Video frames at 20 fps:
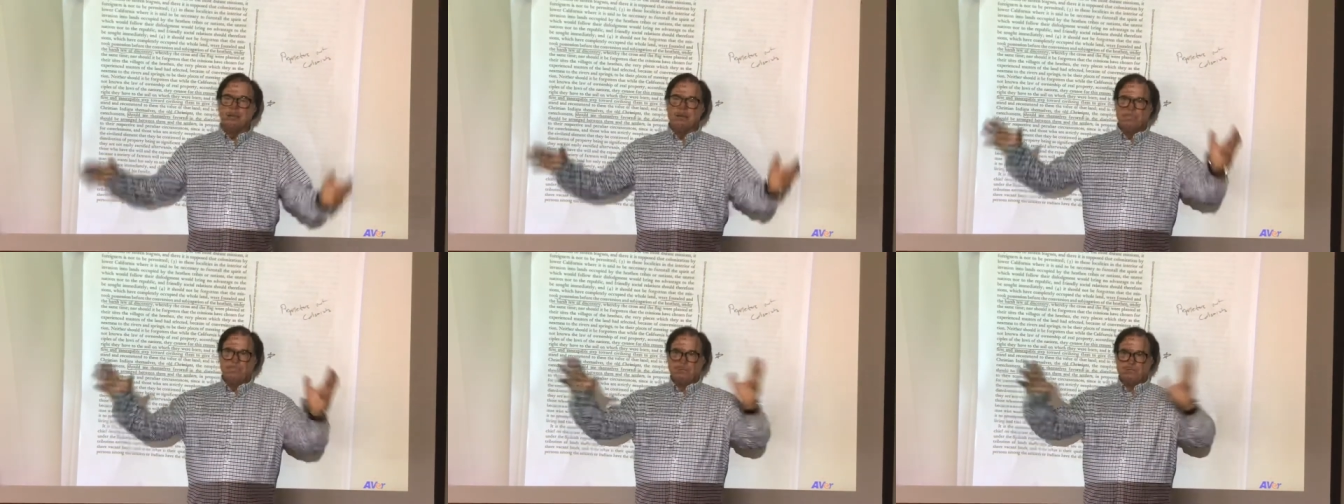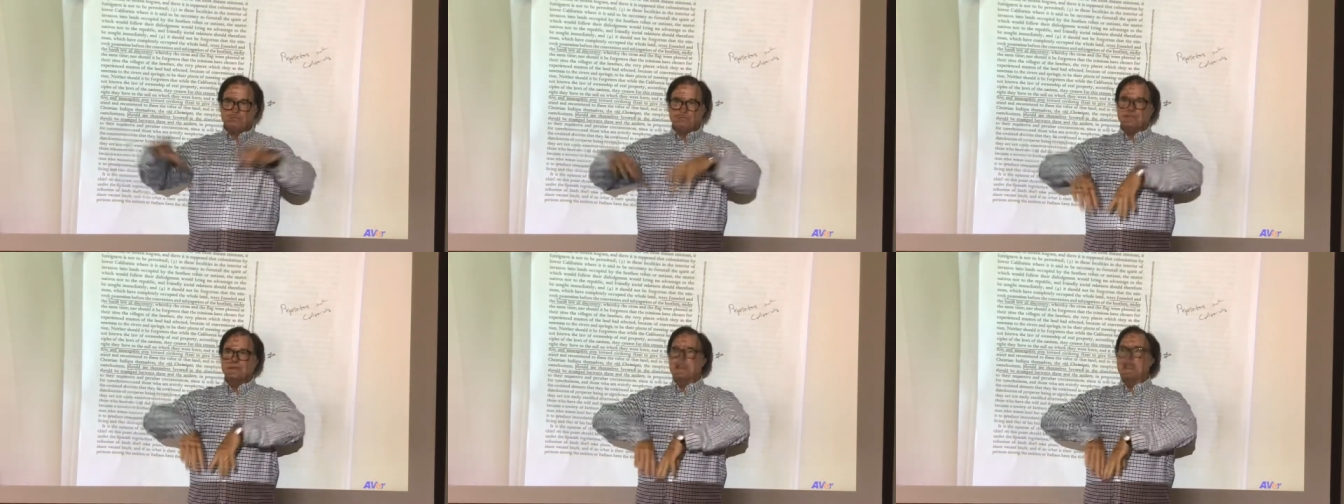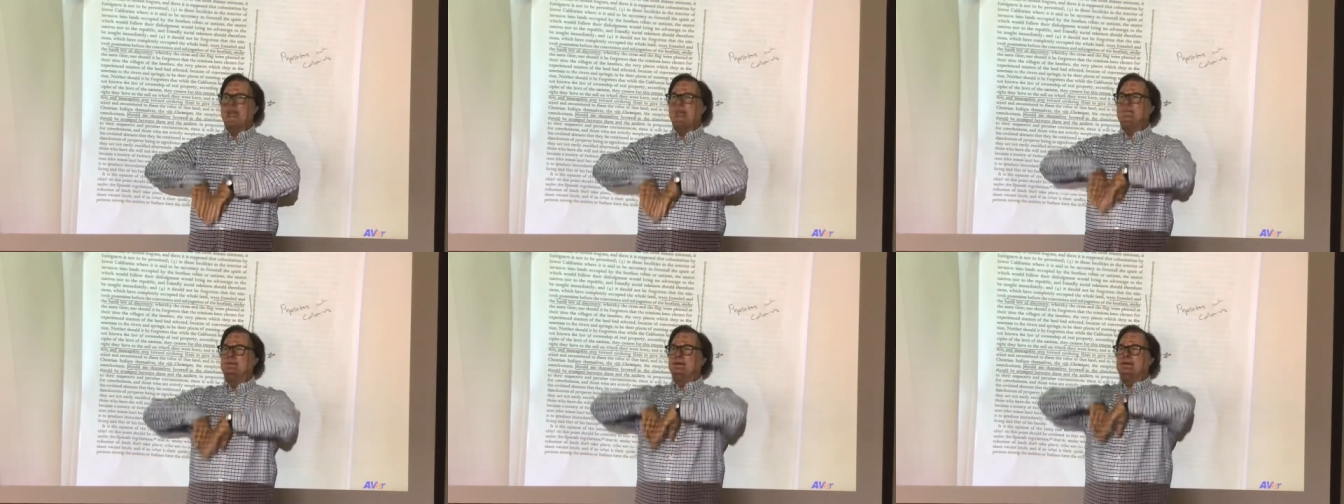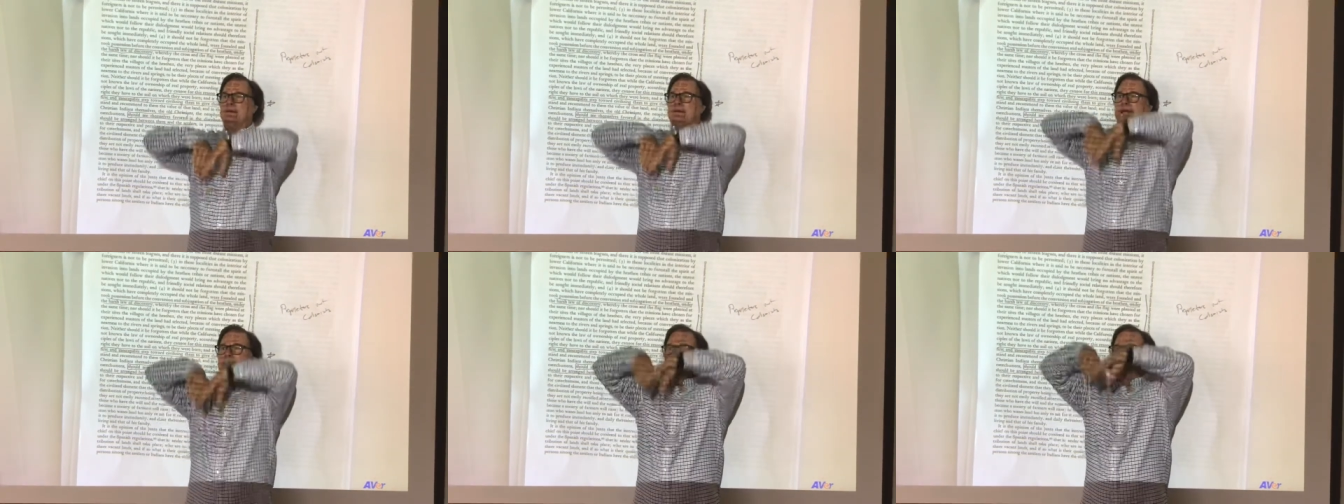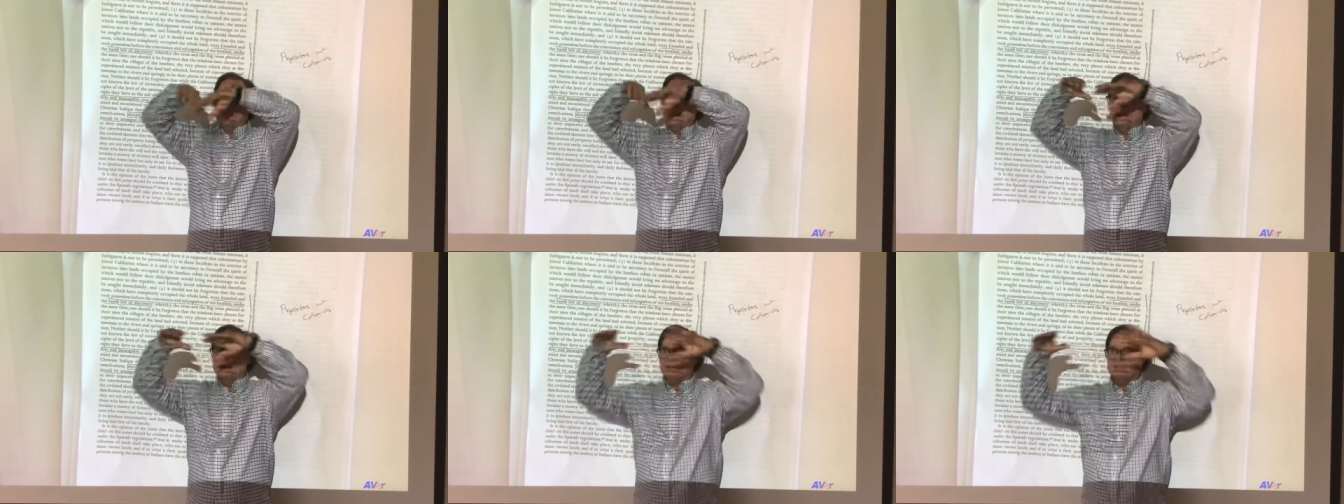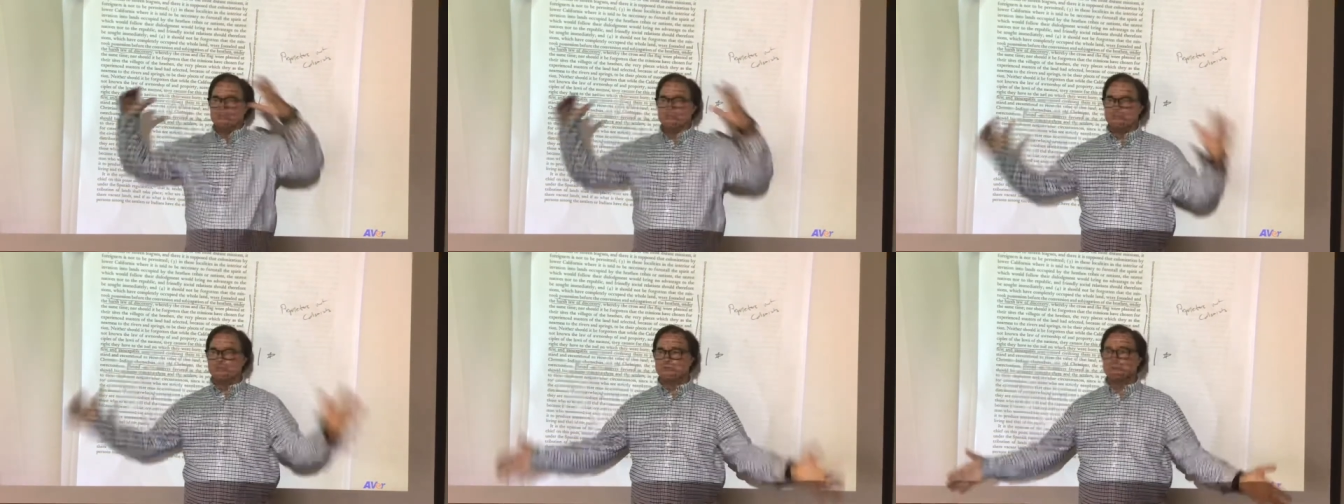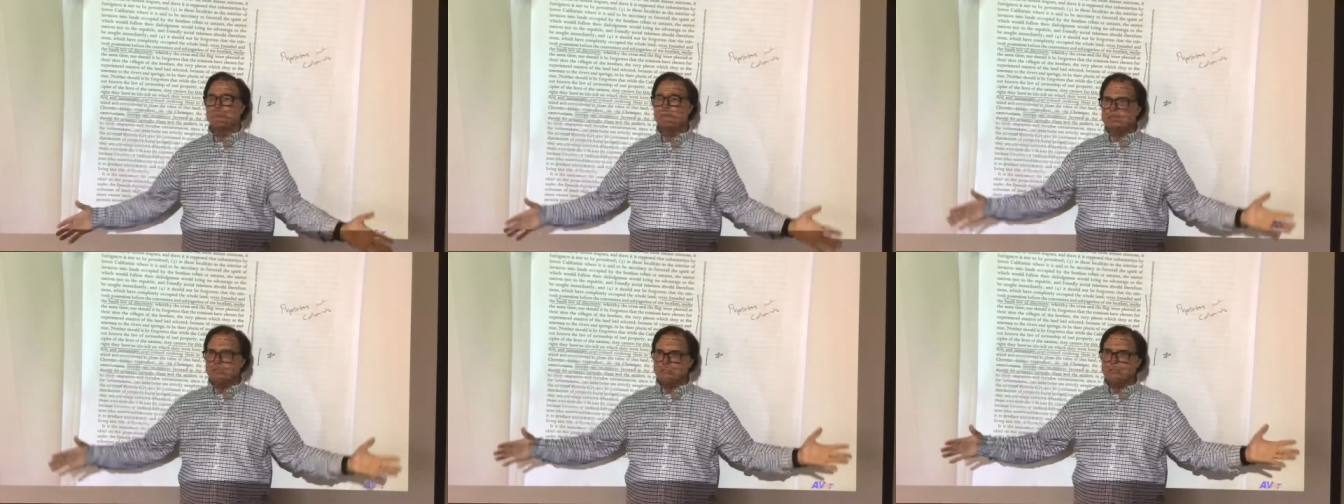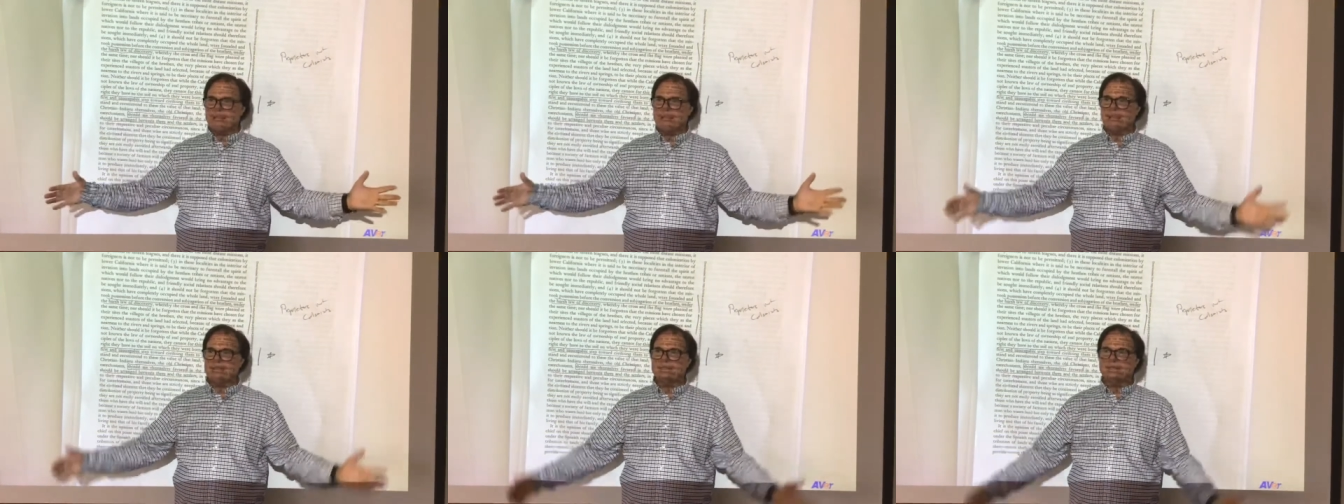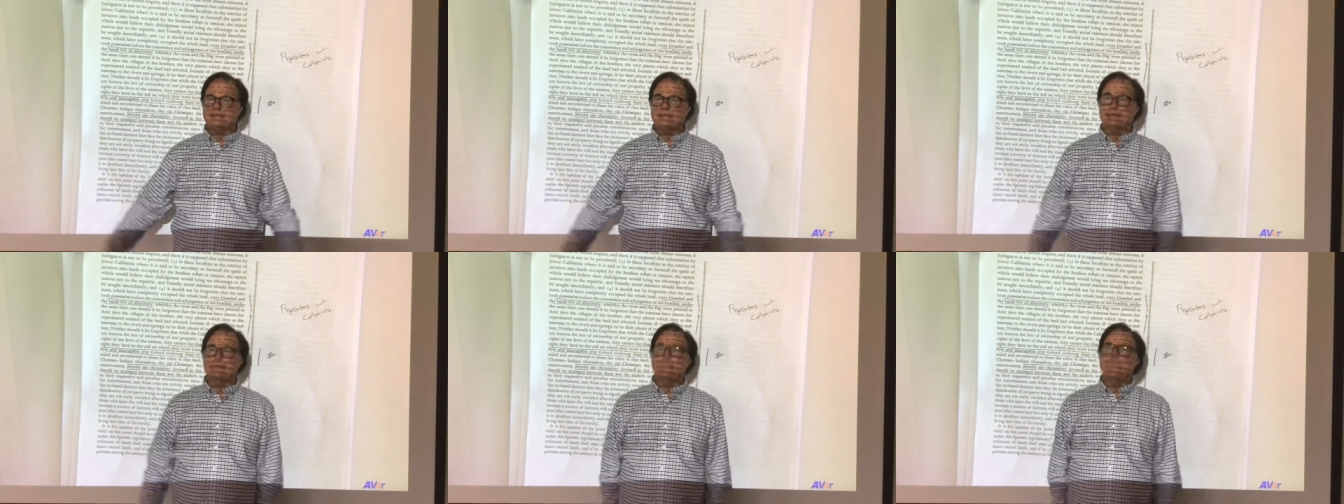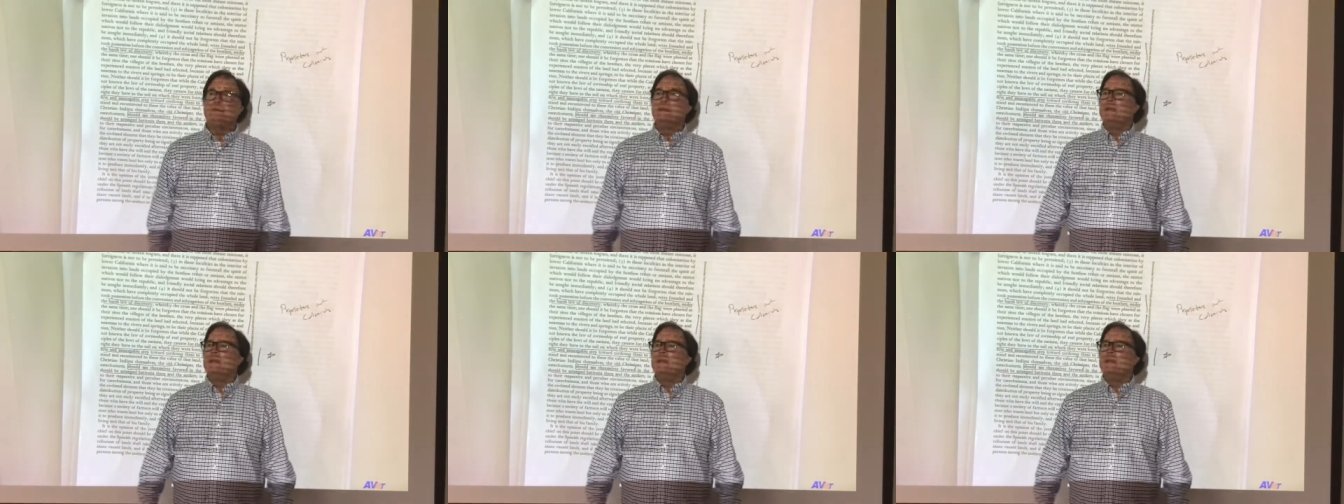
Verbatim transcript: Missions came in. Now, as those mission lands get